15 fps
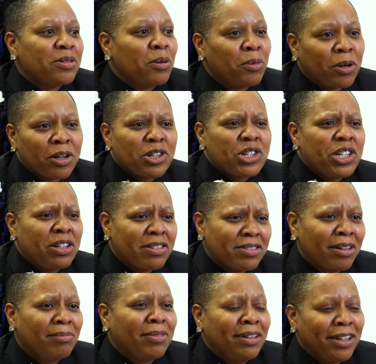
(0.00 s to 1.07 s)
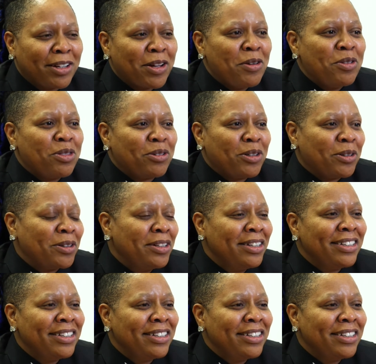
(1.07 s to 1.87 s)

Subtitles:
a worksheet or something to go through.